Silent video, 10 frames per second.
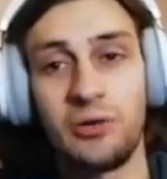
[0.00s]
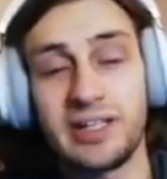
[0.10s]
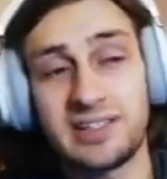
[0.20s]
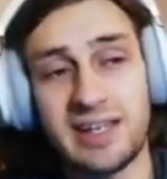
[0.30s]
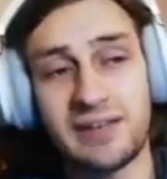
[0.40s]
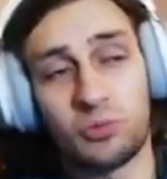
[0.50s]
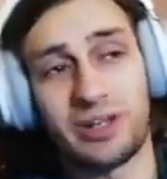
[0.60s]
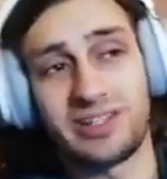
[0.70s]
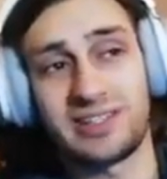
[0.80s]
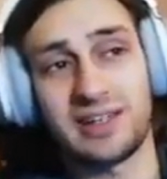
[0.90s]
saved
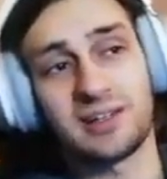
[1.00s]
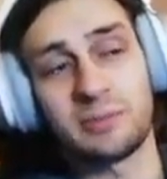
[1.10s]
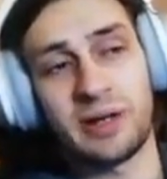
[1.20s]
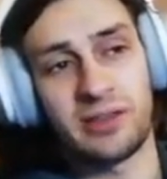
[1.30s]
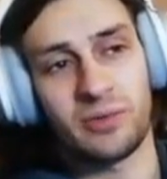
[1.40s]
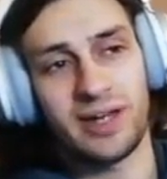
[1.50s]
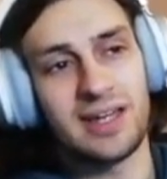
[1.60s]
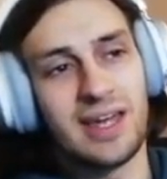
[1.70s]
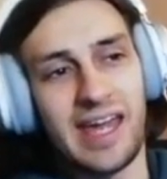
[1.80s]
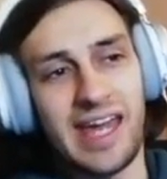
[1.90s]
1 second, by the way.
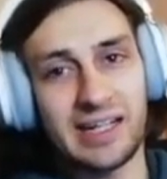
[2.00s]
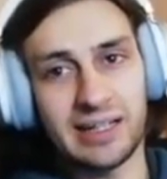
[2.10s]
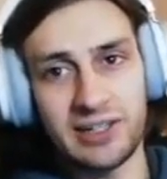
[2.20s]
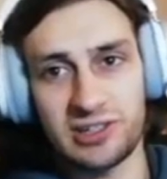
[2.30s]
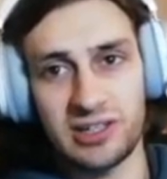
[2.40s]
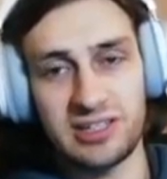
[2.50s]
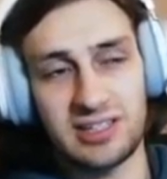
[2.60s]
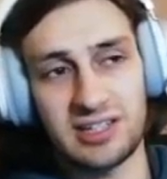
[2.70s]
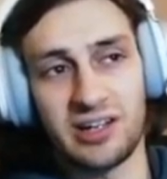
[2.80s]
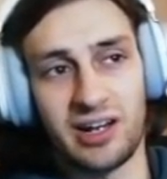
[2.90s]
In Glitchless, the
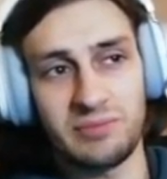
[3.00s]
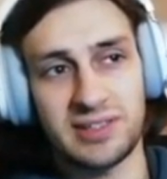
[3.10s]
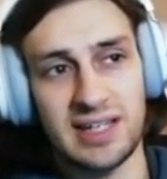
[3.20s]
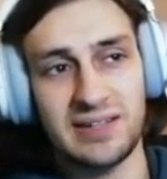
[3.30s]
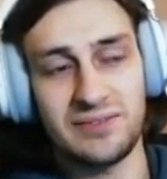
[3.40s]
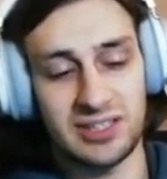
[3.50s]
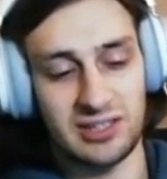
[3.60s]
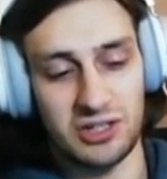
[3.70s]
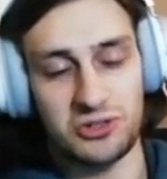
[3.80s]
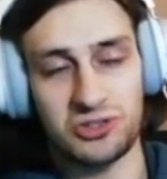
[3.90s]
time saves and the
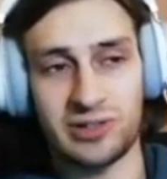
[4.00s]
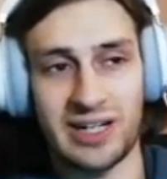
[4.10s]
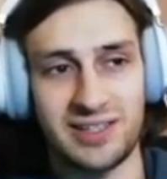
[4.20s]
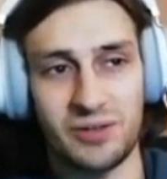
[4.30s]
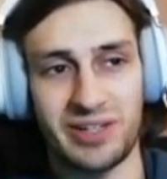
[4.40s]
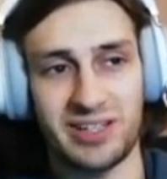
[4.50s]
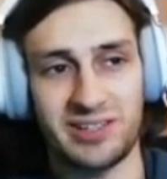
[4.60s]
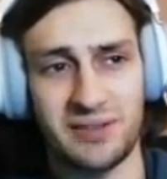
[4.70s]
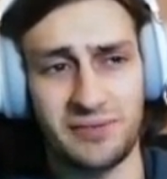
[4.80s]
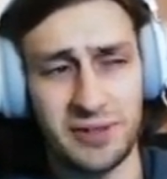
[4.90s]
new strats that we discover,